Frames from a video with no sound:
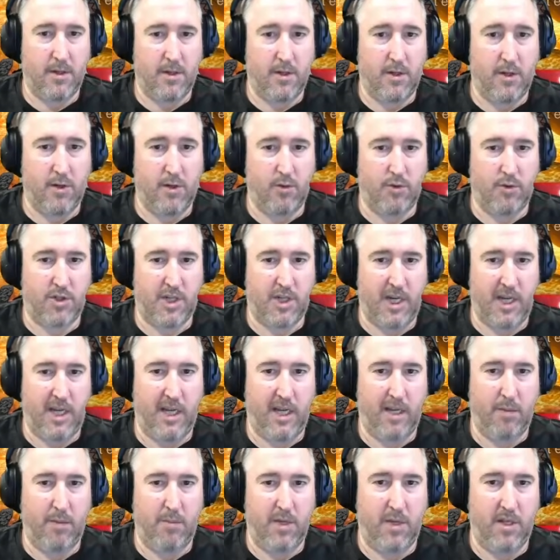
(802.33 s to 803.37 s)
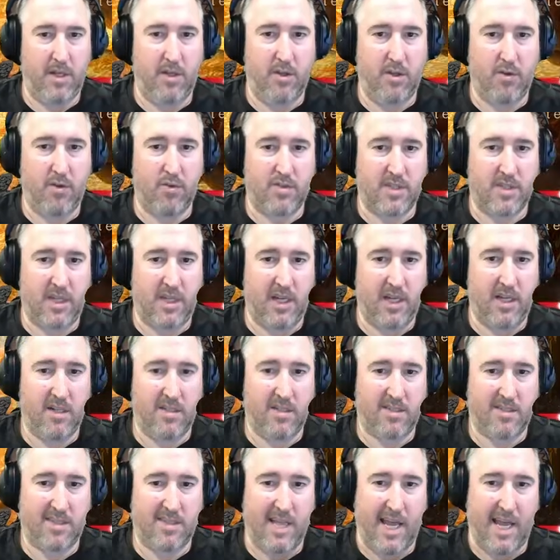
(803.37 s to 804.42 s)
No shame in using
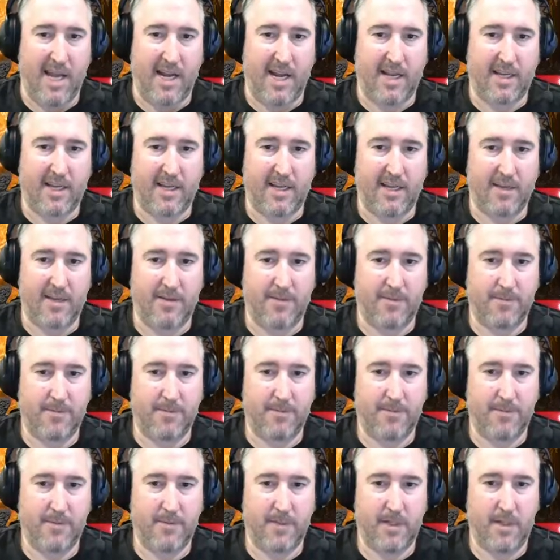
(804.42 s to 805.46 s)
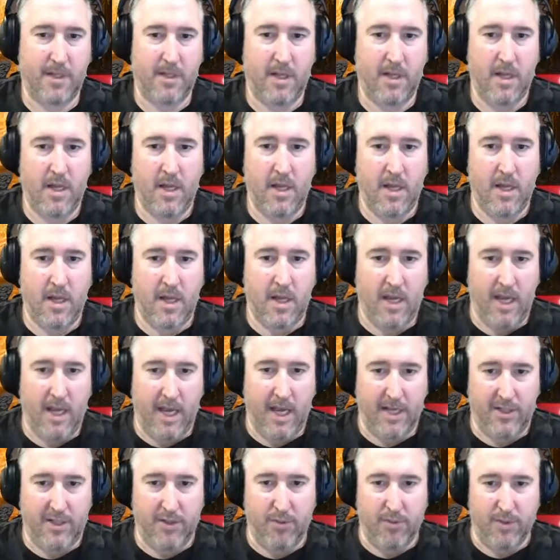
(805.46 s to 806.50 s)
static. I
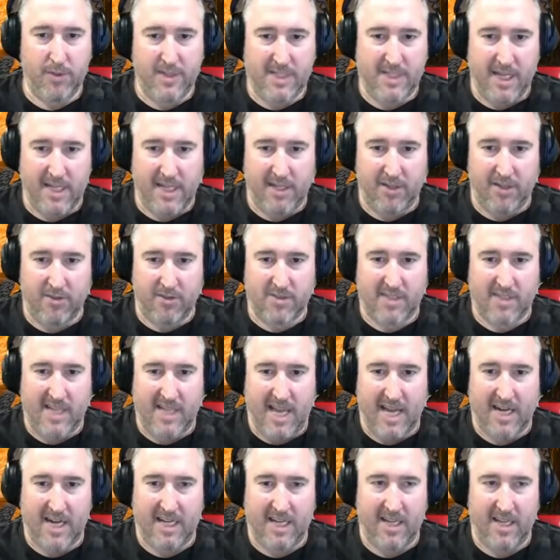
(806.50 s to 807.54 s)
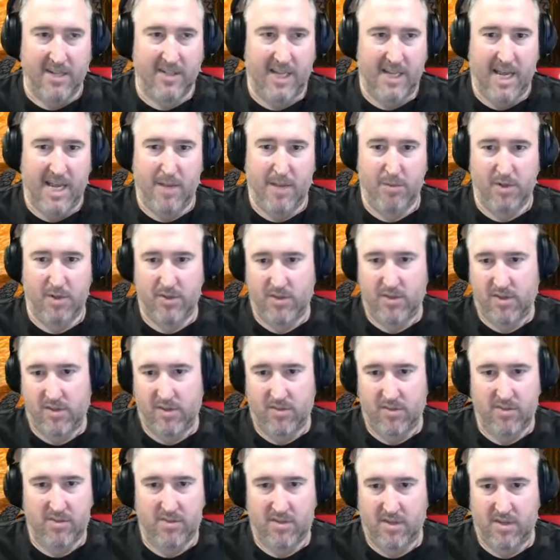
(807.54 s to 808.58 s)
do intend to use static on Diablo
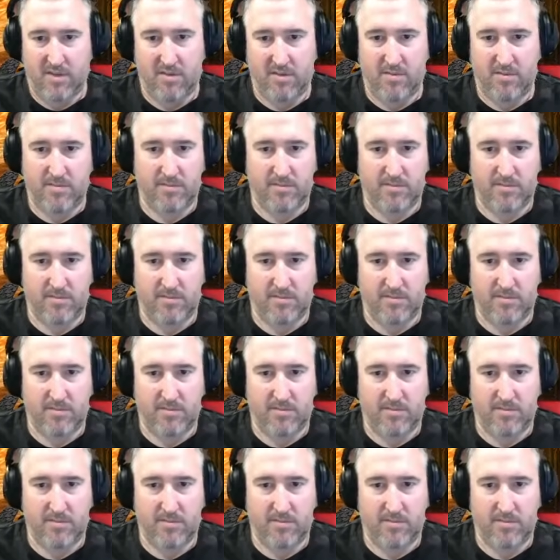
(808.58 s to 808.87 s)
too, so.